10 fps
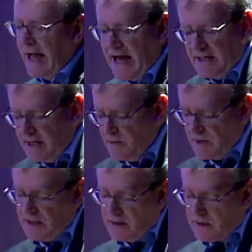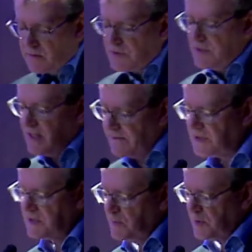And anyway, Derrida was never
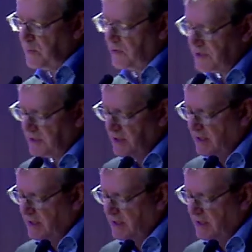simply present